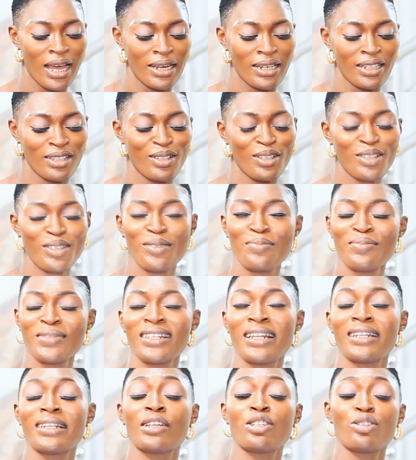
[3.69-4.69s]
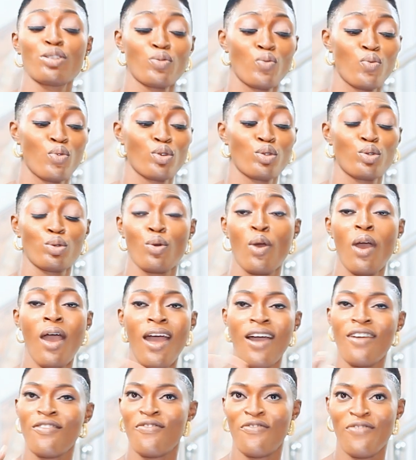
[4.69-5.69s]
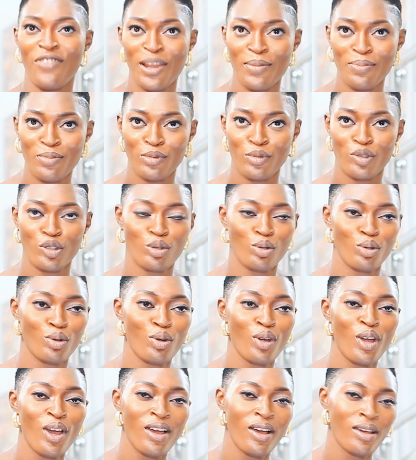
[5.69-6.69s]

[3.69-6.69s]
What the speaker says: and it's not something that I just want to flip through.